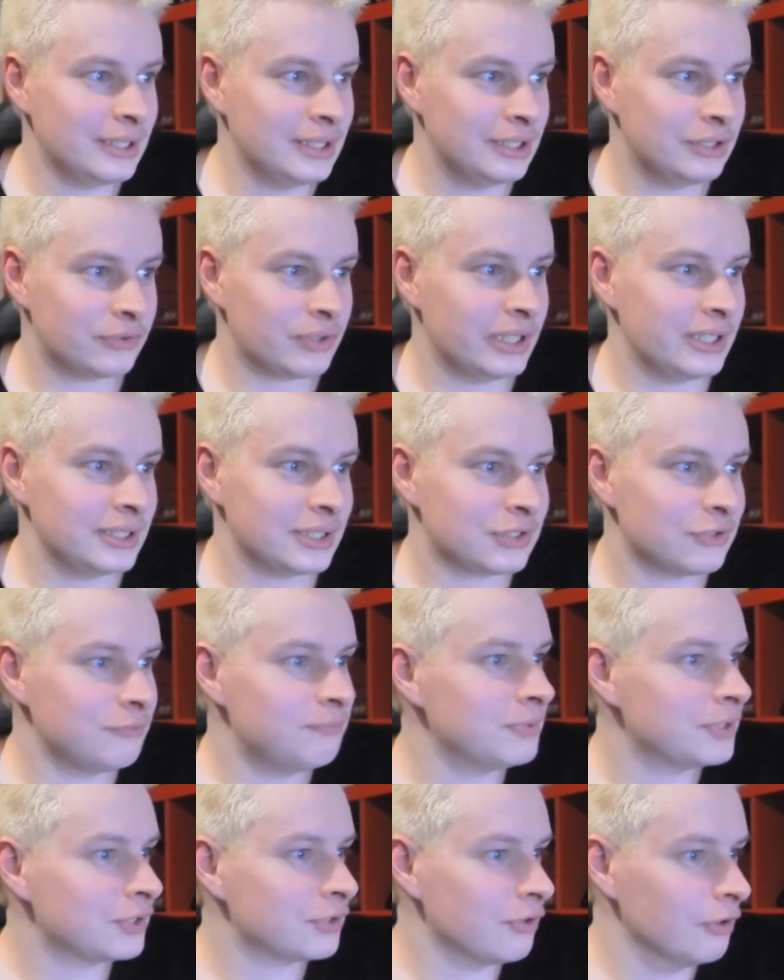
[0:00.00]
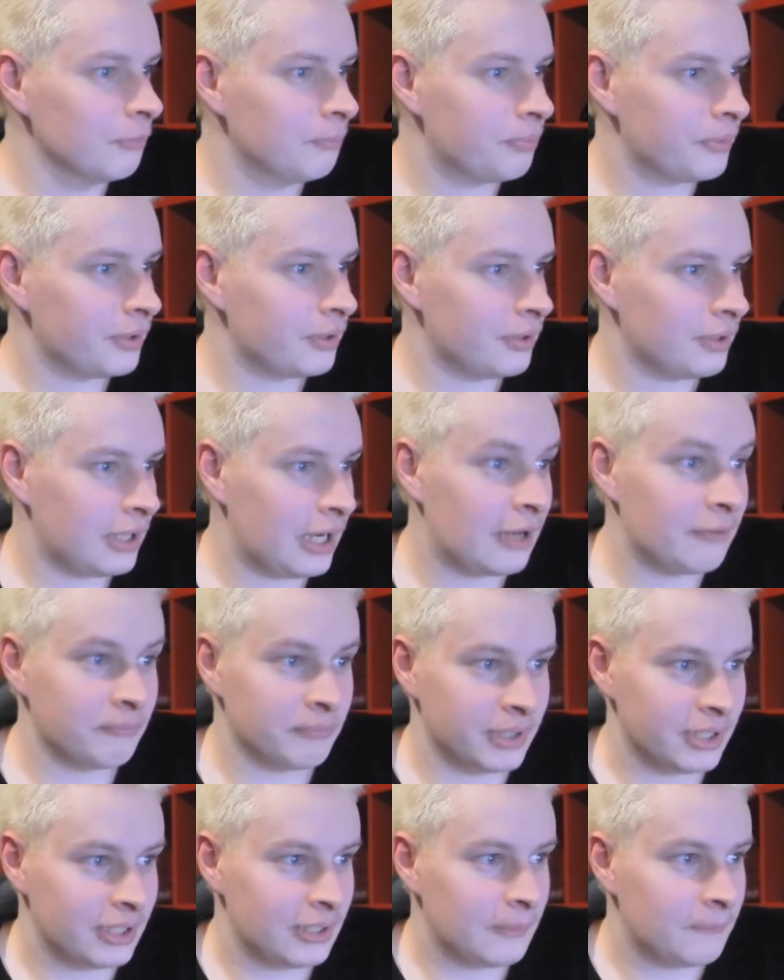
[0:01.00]
He trained his super scope at
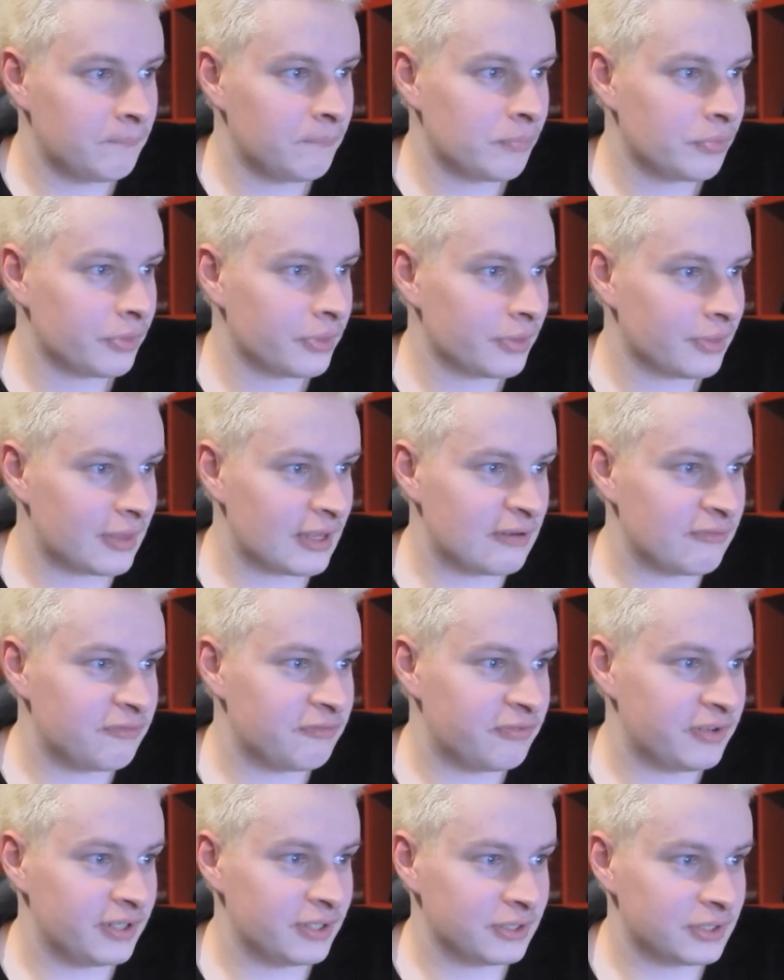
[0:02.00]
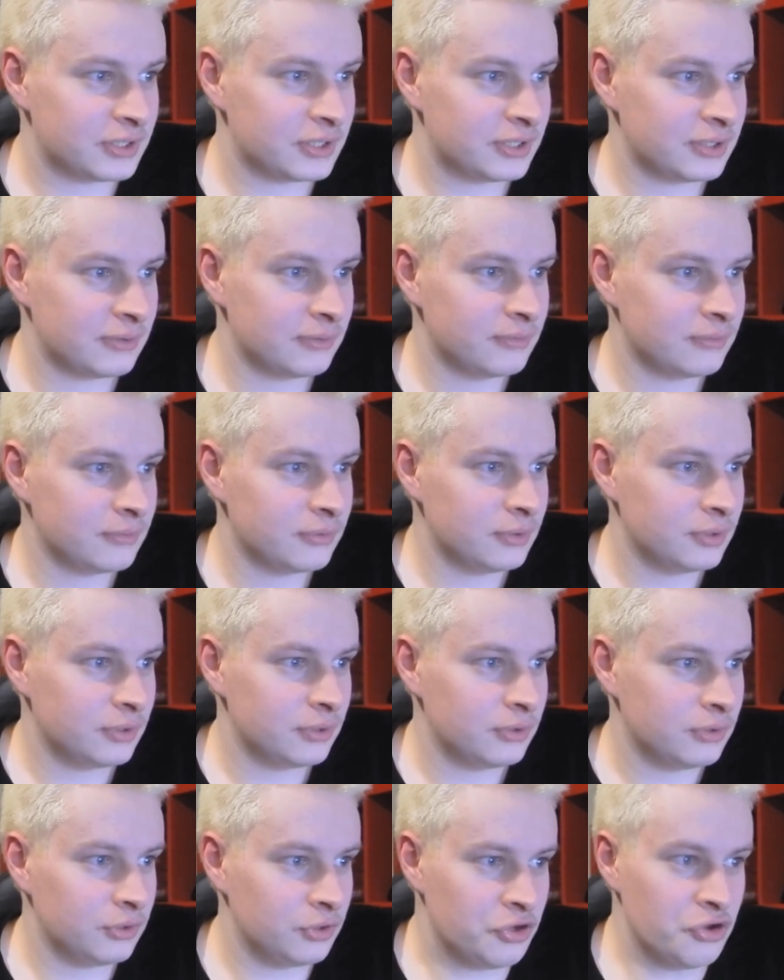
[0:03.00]
me, then finished.
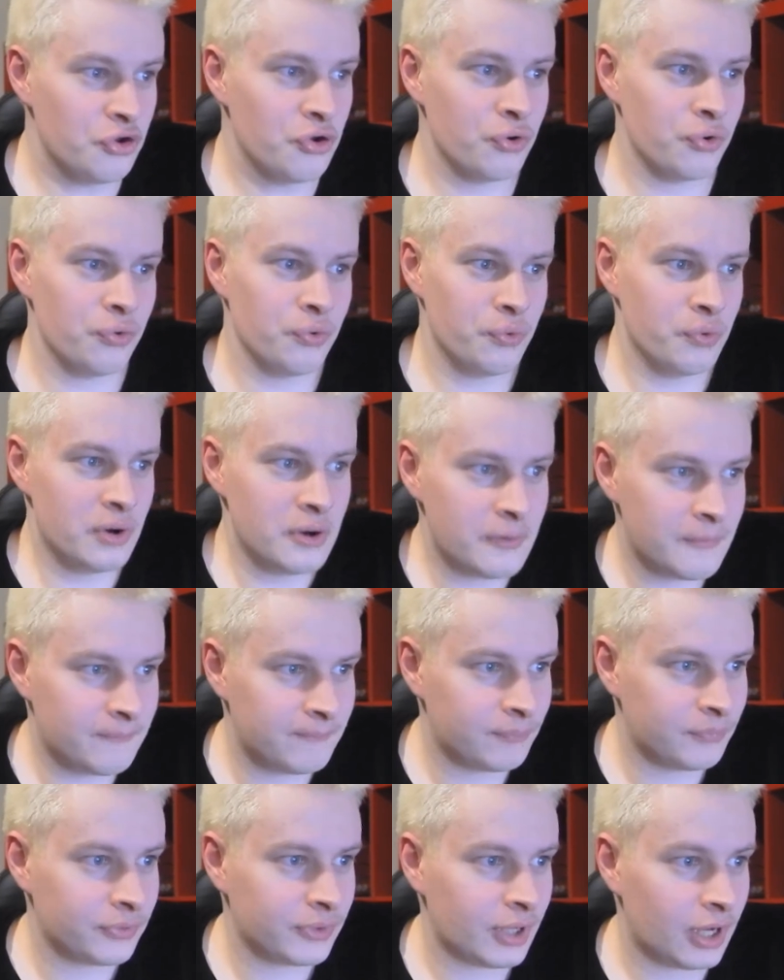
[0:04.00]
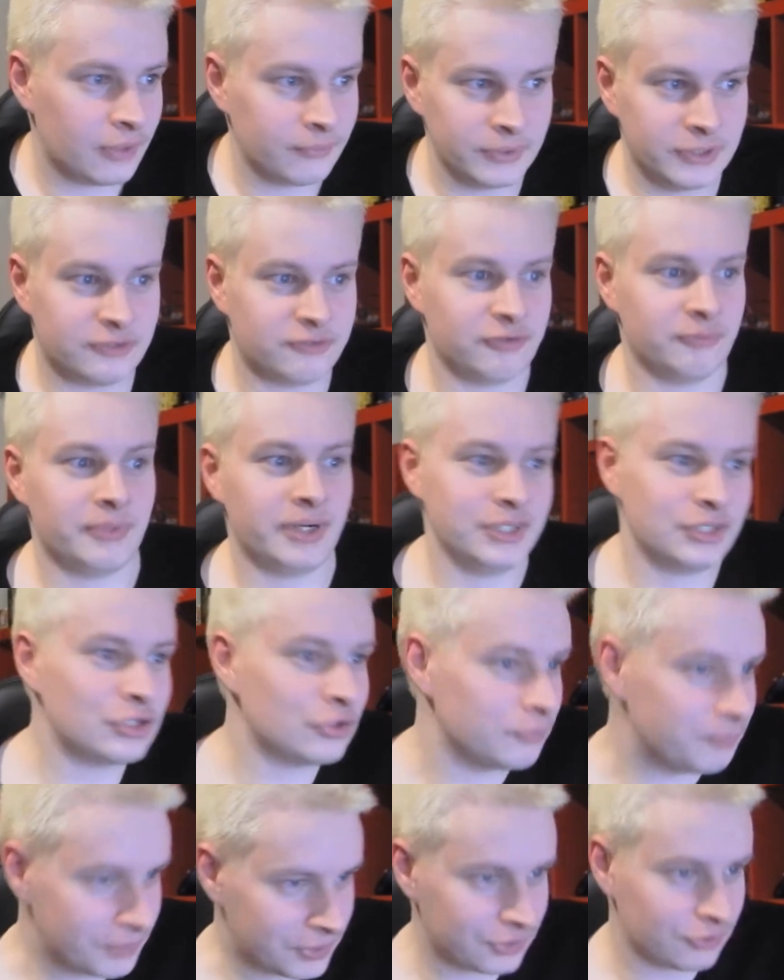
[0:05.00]
I reached for my
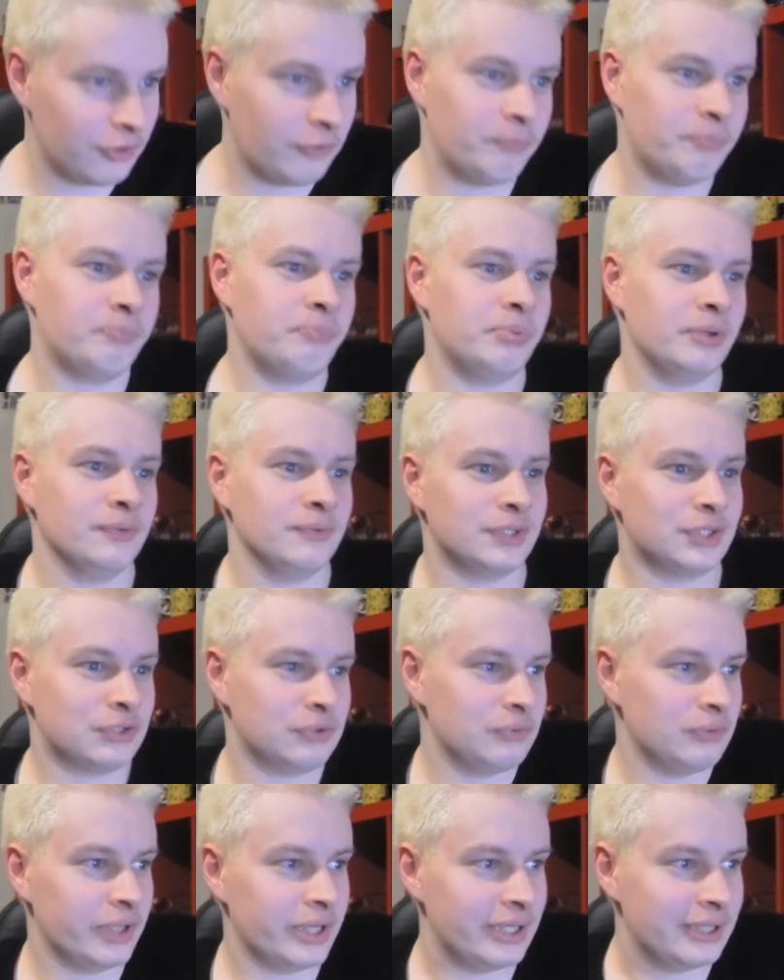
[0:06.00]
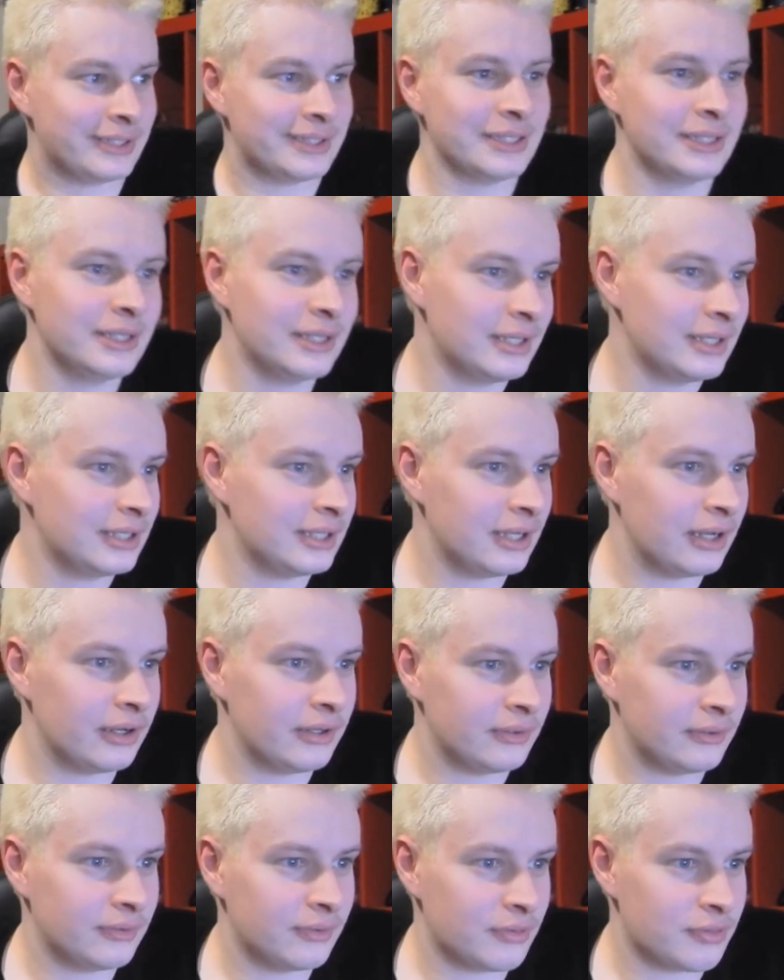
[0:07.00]
super scope, but it was too late.
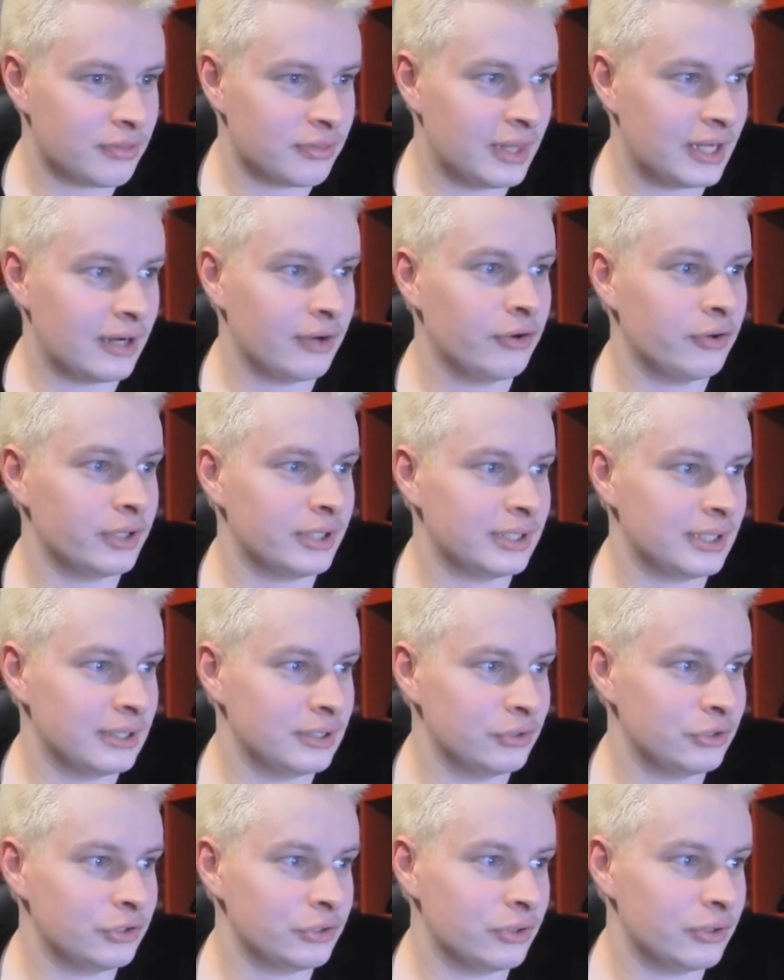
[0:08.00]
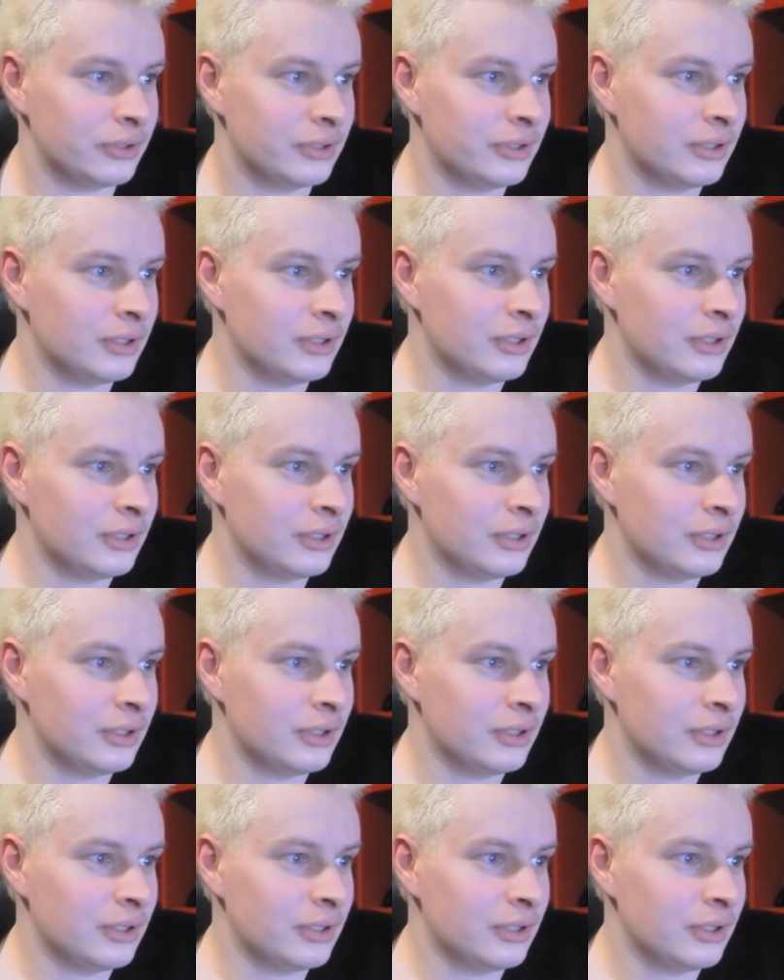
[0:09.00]
Then I heard a gunshot.